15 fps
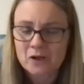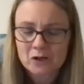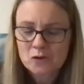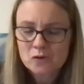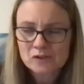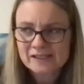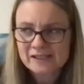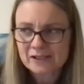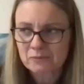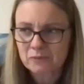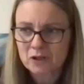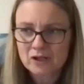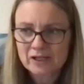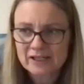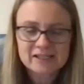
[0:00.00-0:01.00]
causing a
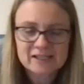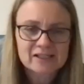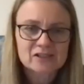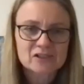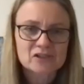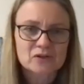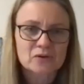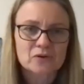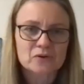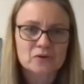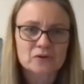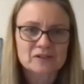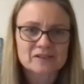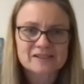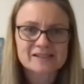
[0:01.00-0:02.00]
blockage,
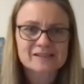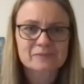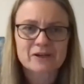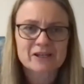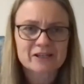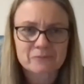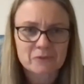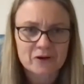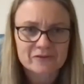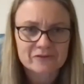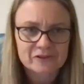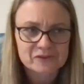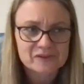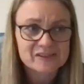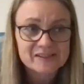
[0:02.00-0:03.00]
or just where you might
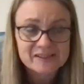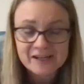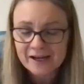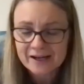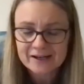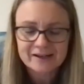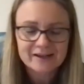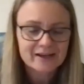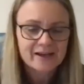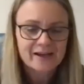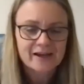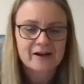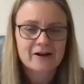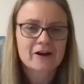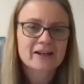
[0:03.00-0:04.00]
feel stuck.
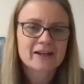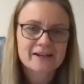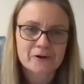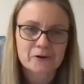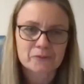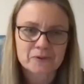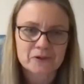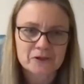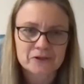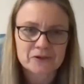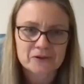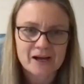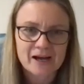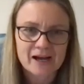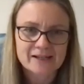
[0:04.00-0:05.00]
I can help
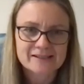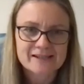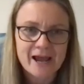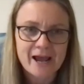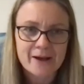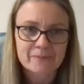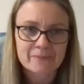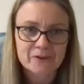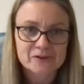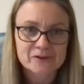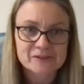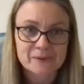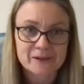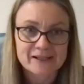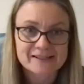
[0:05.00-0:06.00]
you untap
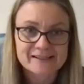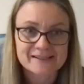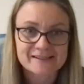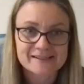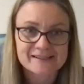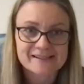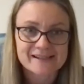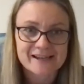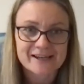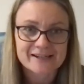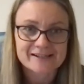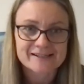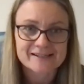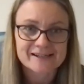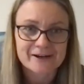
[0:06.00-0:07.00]
those places
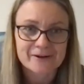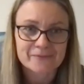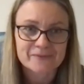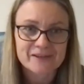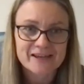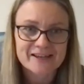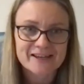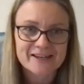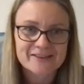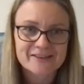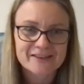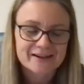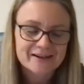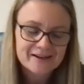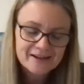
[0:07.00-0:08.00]
and yeah, get
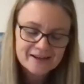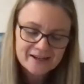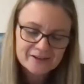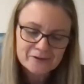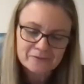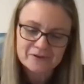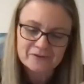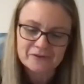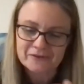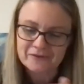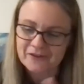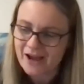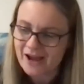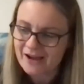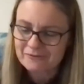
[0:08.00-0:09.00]
the river of
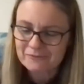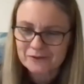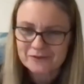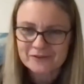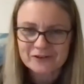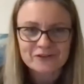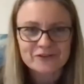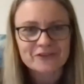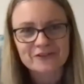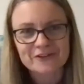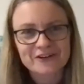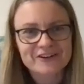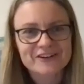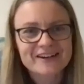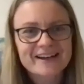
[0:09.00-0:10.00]
life moving on
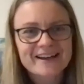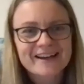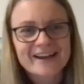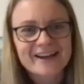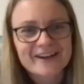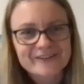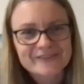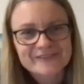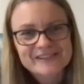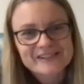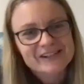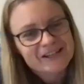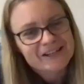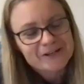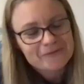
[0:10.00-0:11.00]
through.
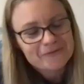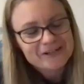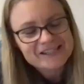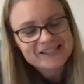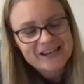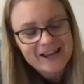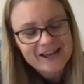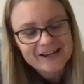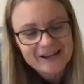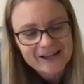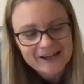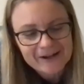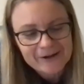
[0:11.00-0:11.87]
So you can reach out.